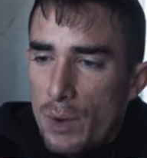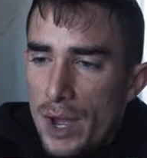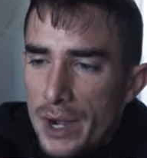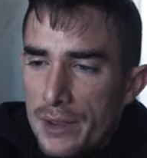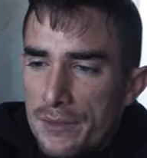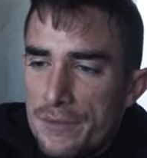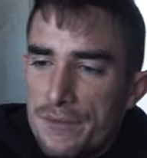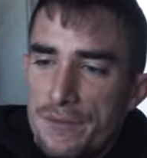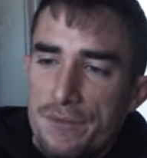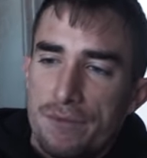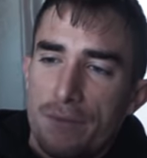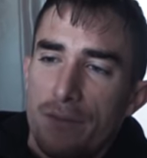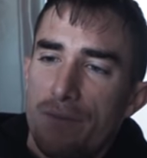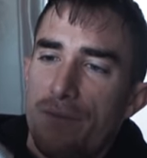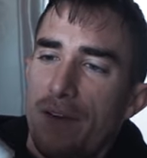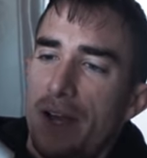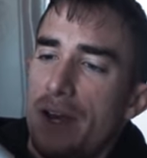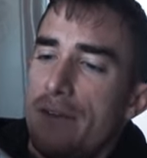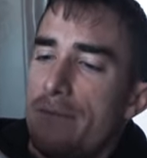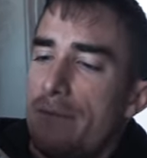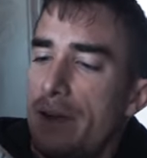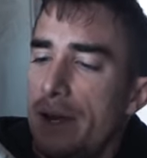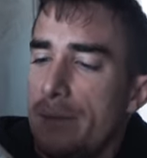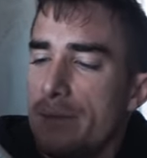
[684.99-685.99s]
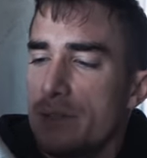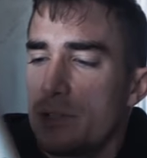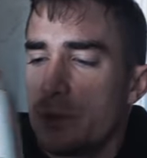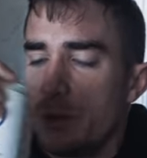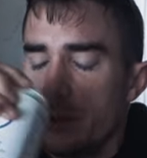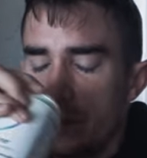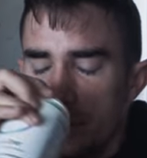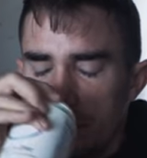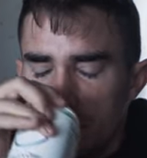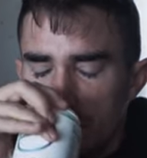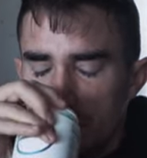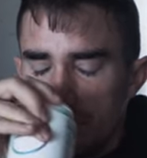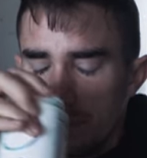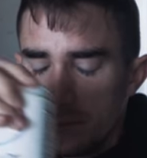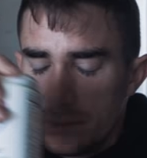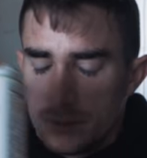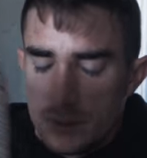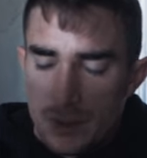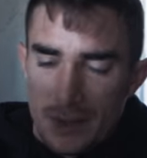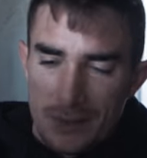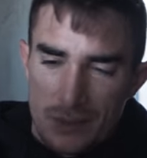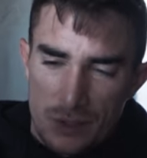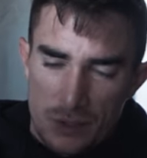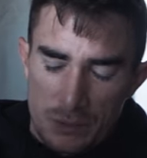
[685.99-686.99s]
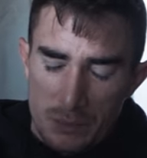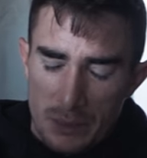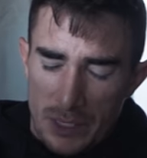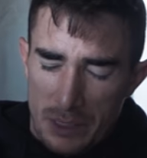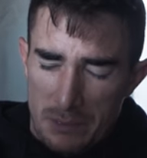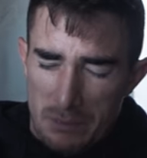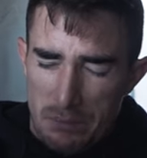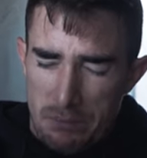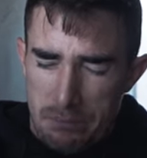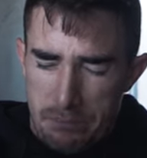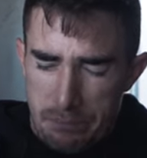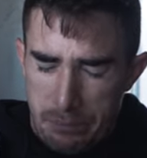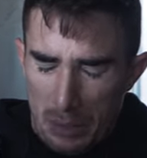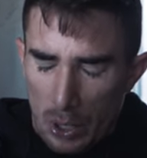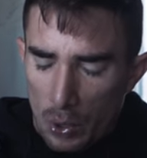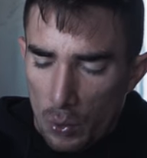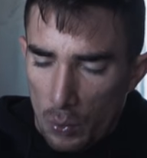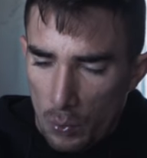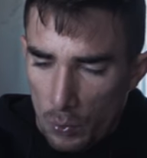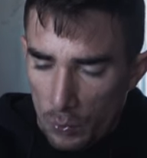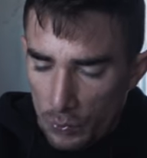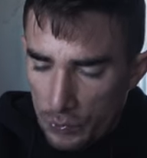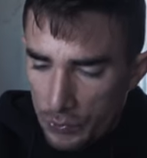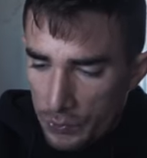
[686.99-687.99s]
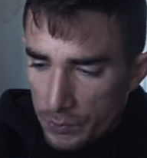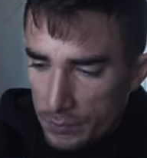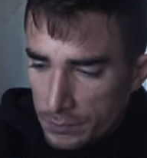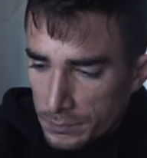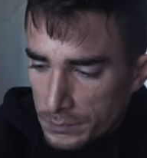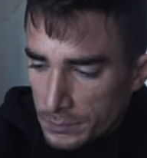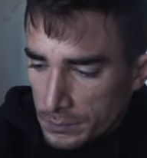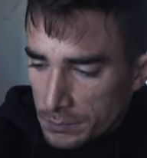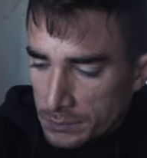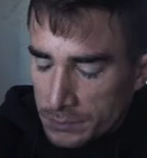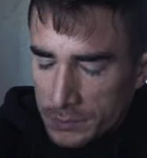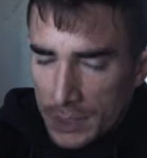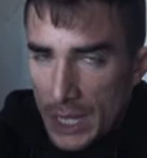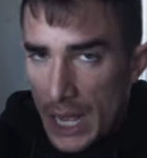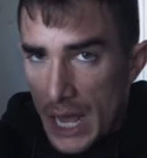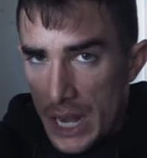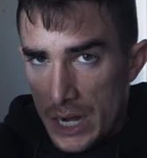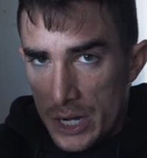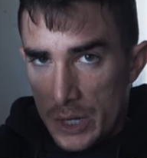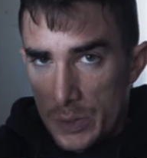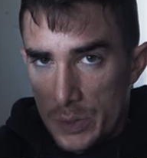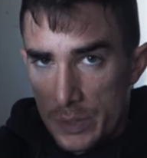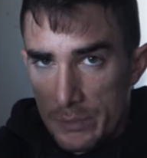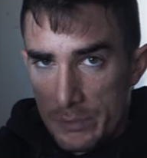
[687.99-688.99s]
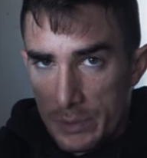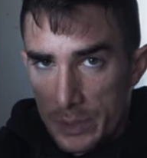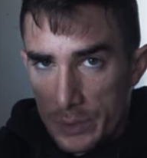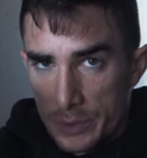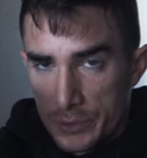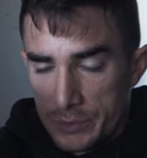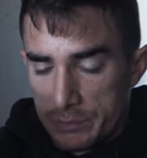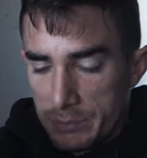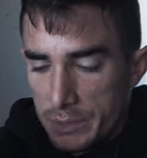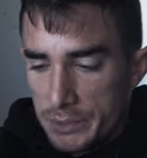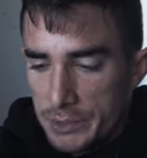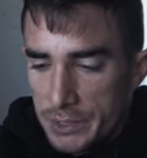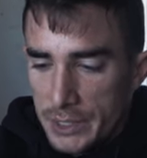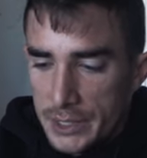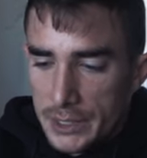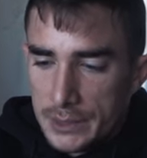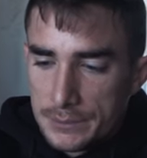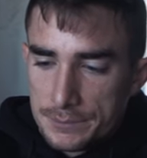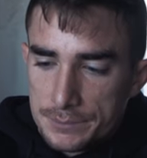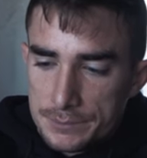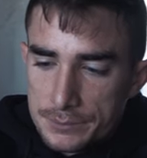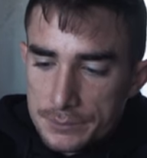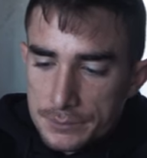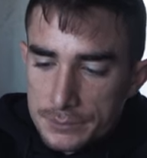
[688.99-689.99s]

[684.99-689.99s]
Why do vitamins always that smell like buttholes? I don't know what a butthole smells like.